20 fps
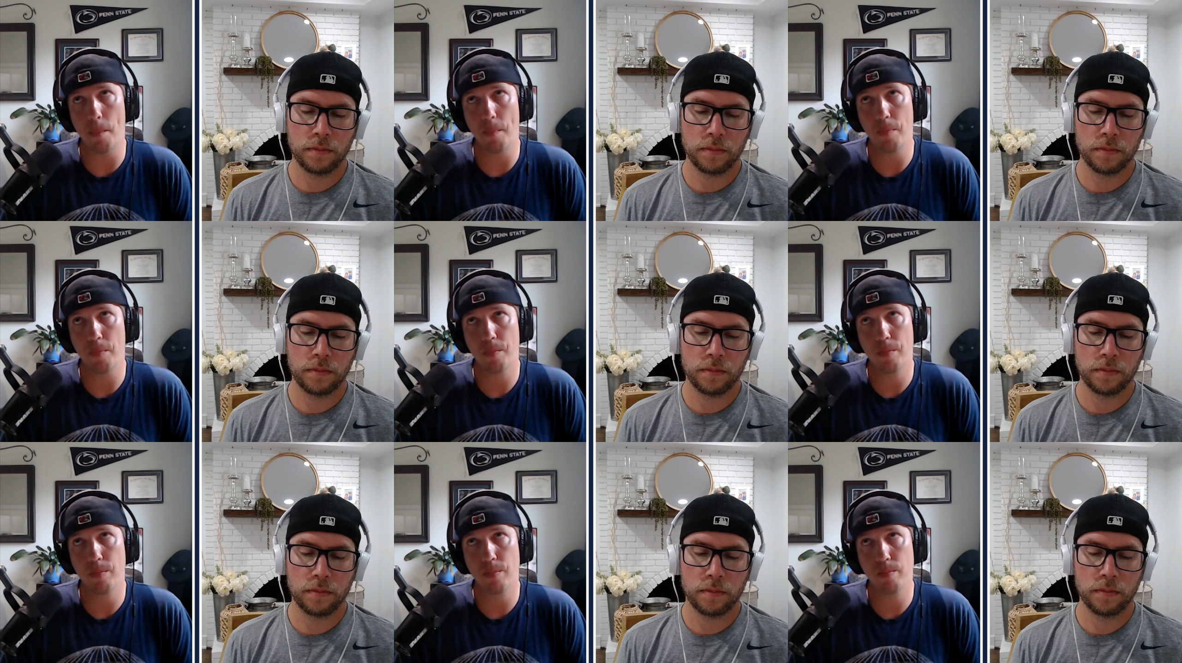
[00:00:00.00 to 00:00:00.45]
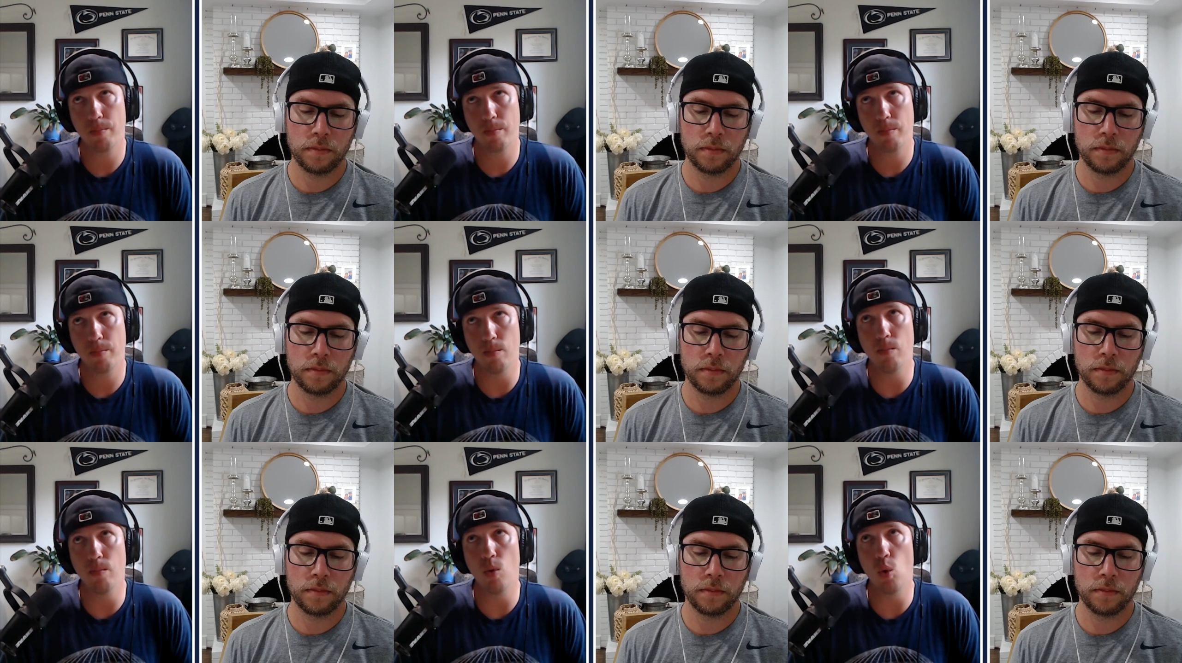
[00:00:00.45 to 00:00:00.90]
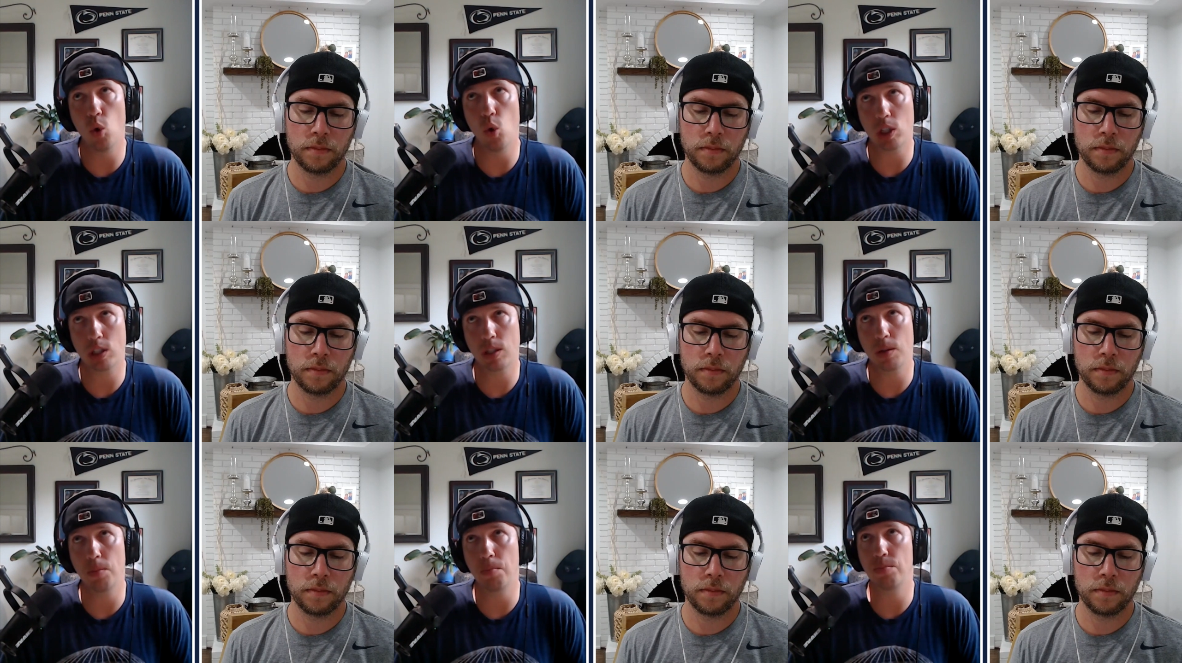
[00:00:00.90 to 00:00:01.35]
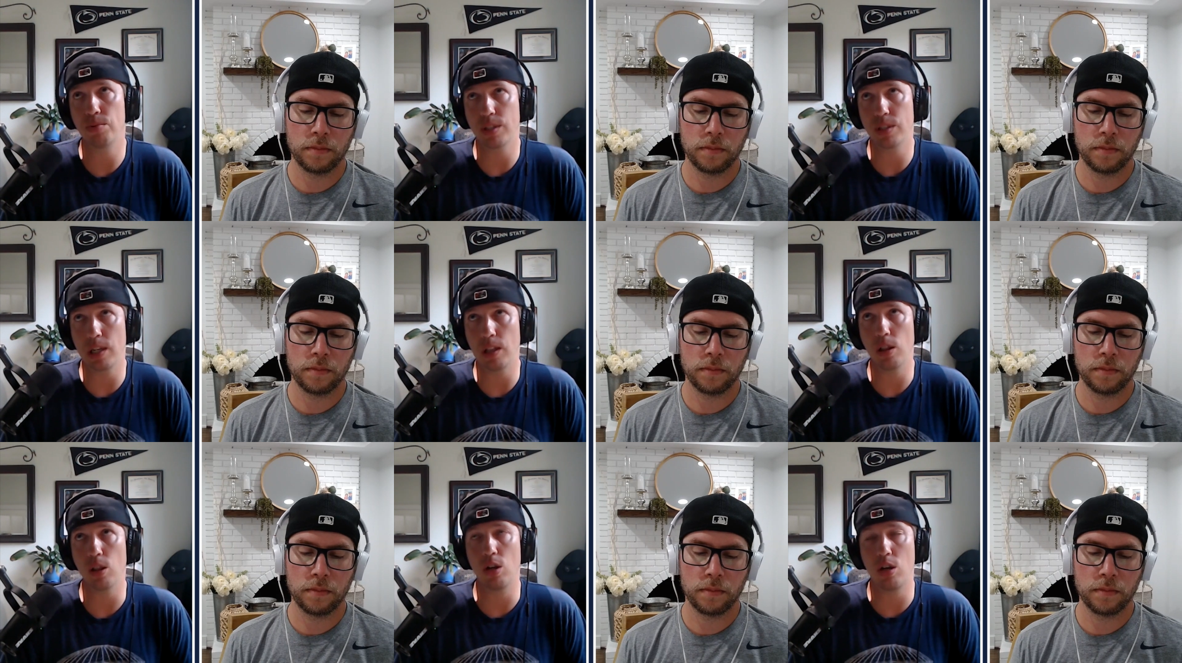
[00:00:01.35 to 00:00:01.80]
Speaker 1: the um, more
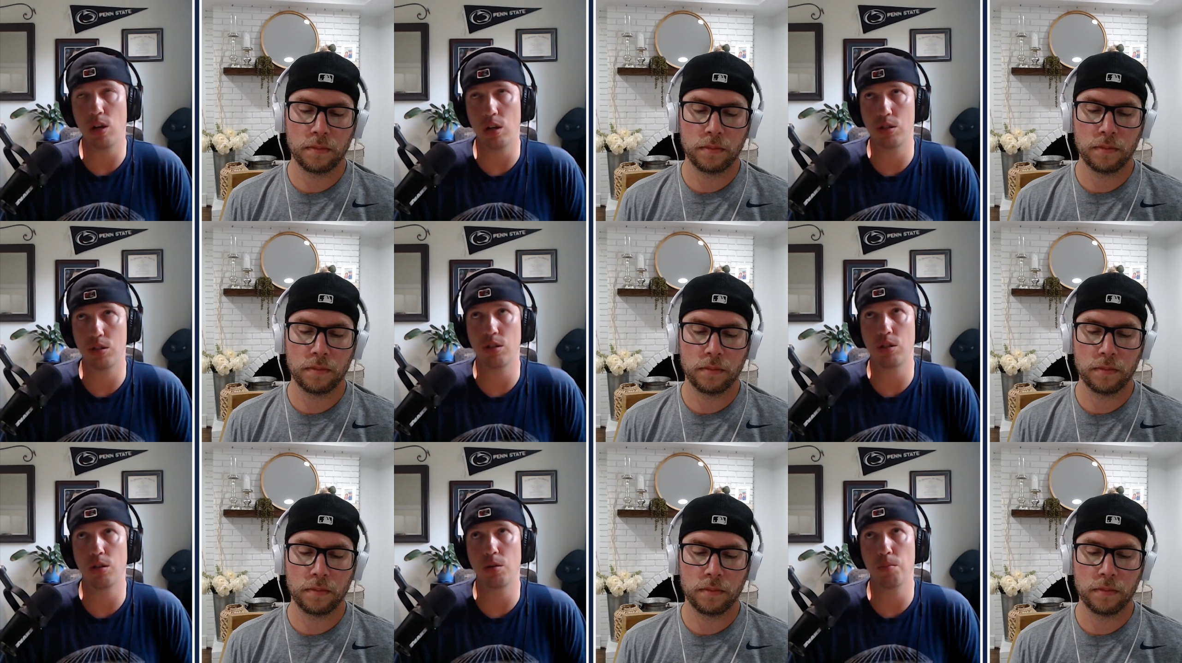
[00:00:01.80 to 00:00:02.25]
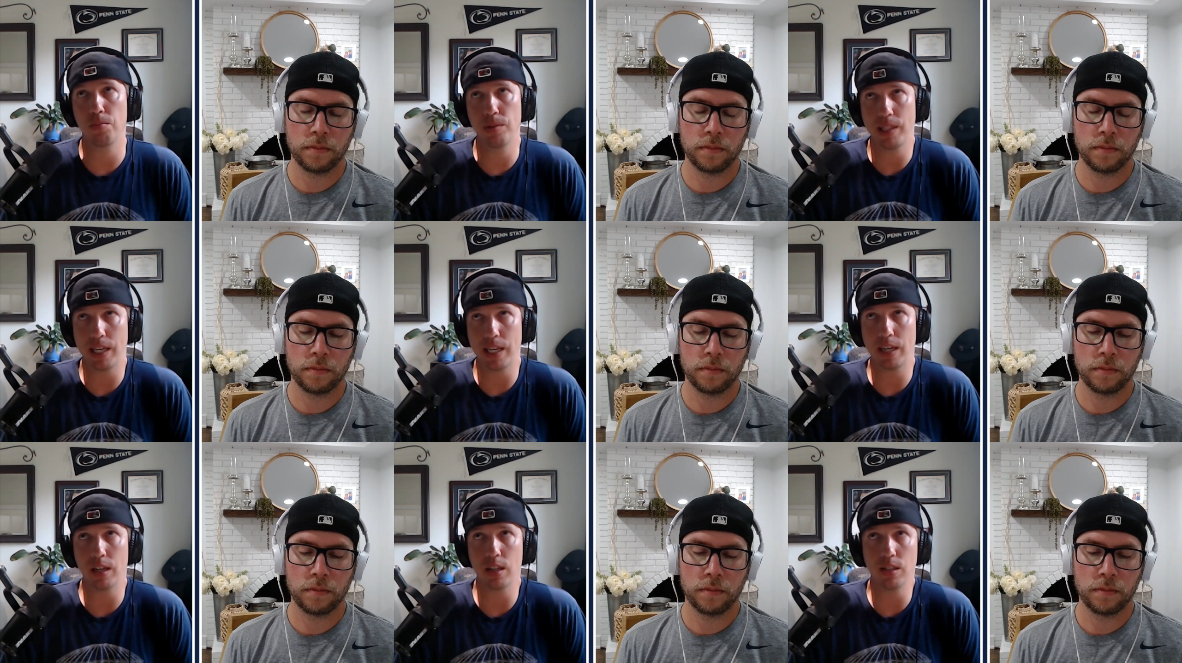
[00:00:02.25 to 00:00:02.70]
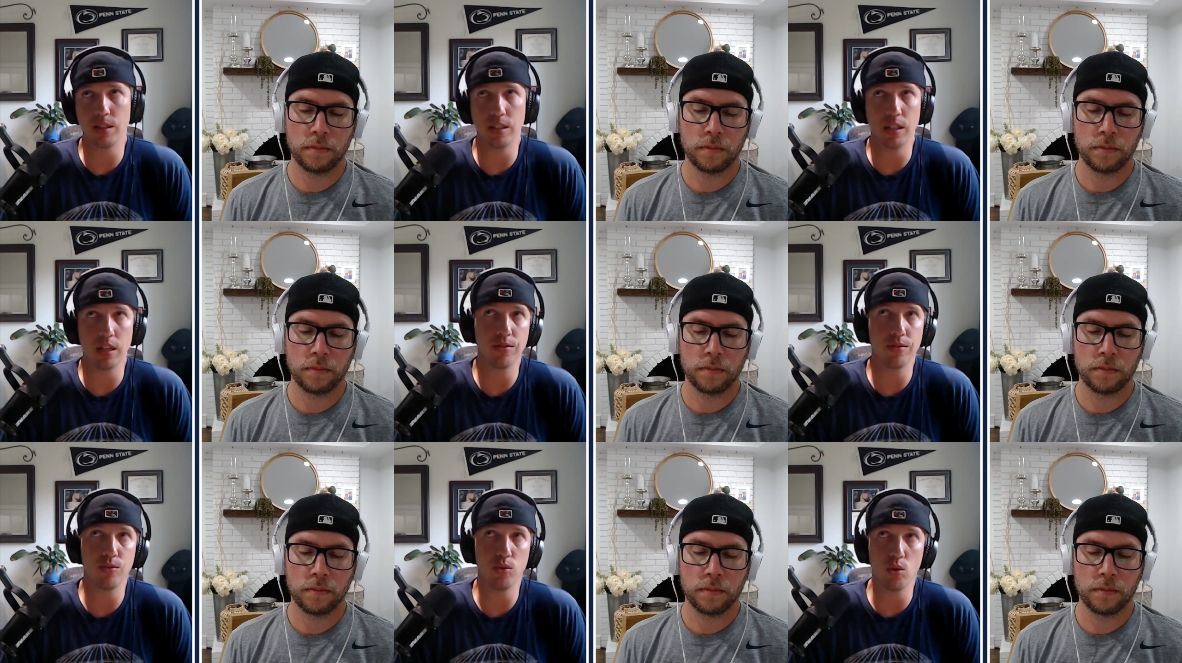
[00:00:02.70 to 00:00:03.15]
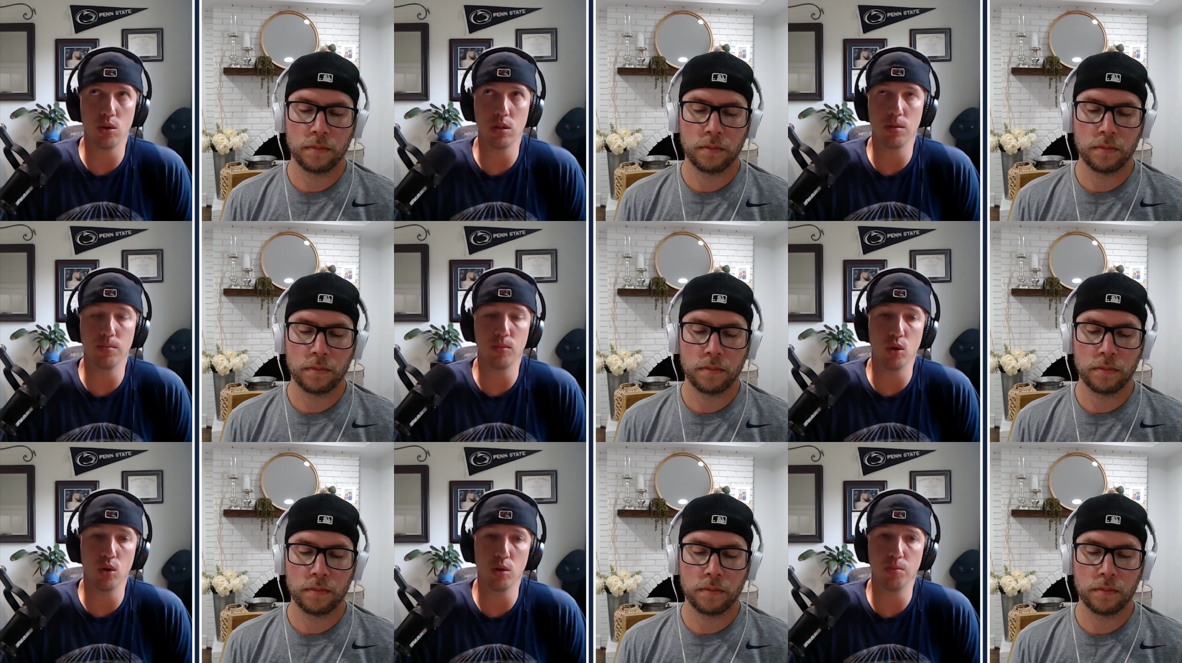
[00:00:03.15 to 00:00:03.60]
complete long term player and
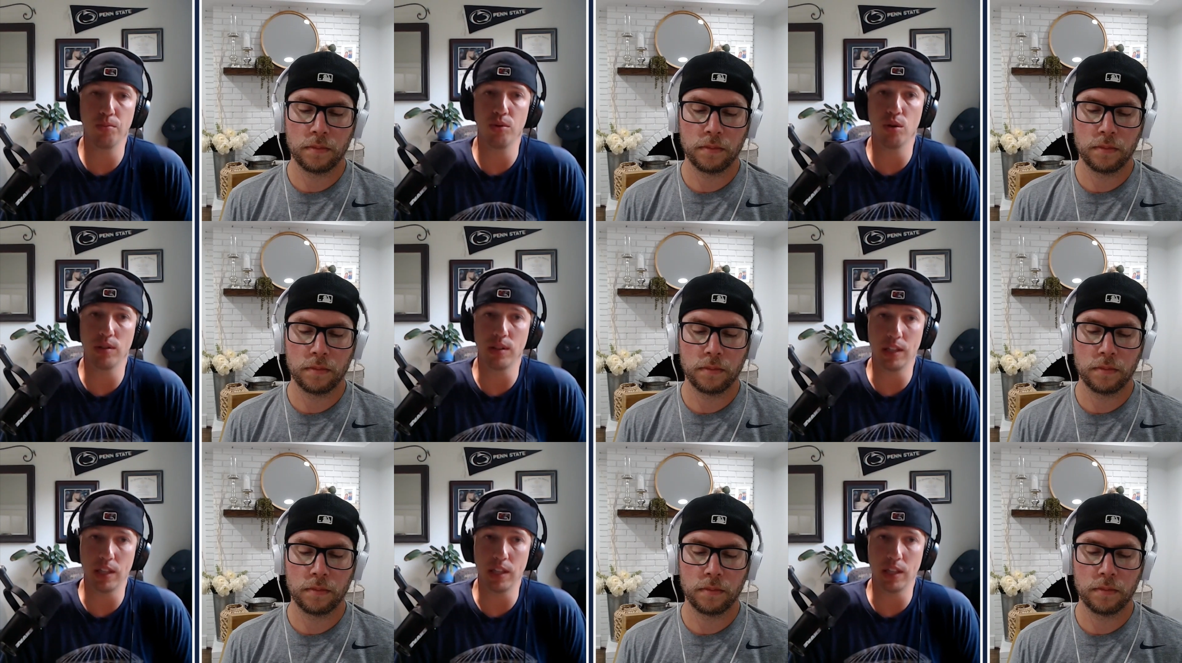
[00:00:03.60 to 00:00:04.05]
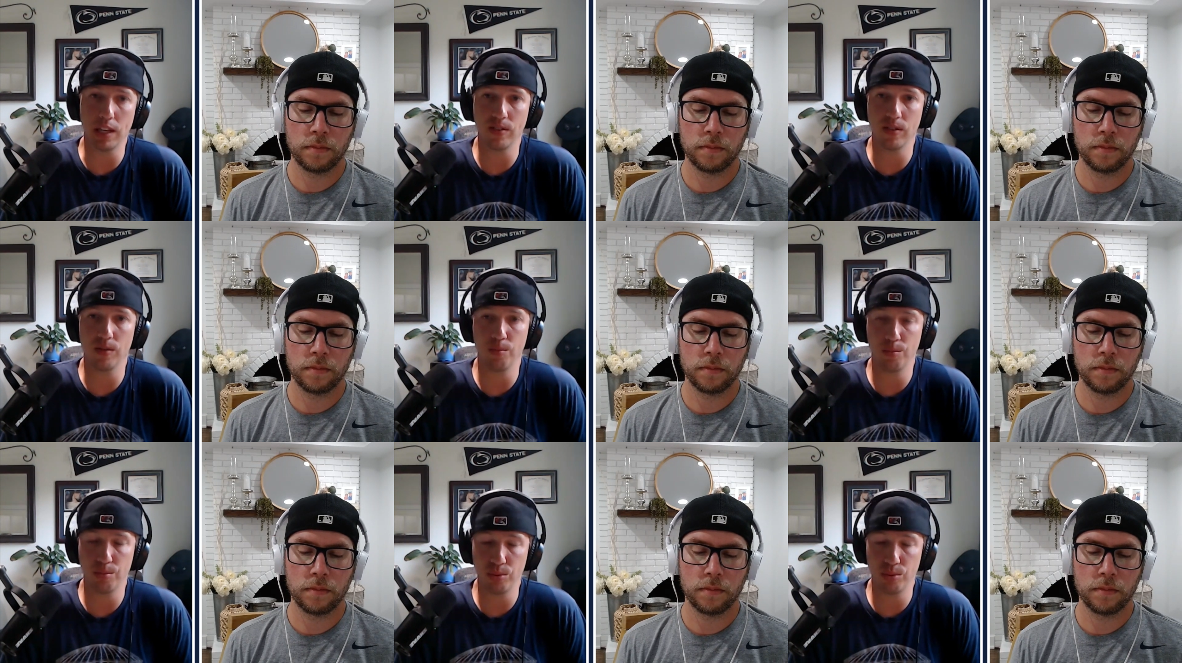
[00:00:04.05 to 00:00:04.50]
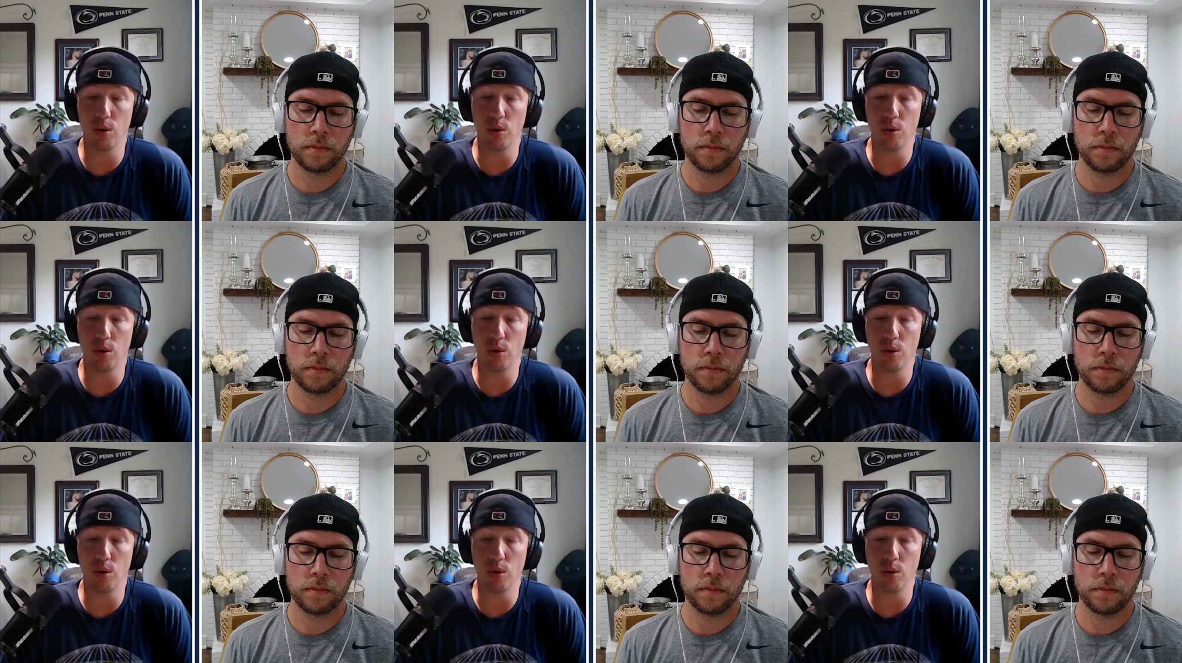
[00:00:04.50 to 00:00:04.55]
therefore the more prolific